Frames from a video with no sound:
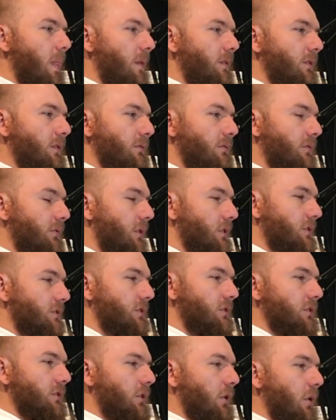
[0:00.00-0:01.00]
the
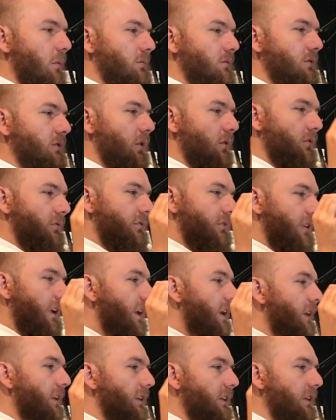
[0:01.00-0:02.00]
first drops of
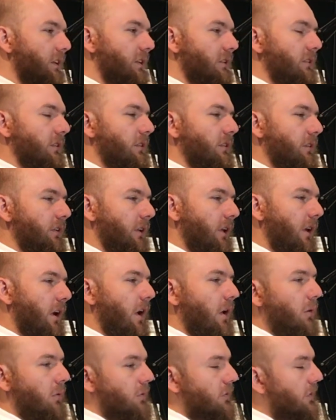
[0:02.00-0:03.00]
rain hitting the
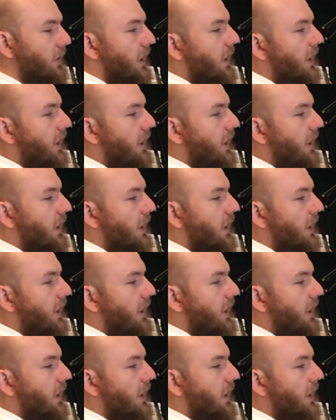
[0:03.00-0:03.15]
ground.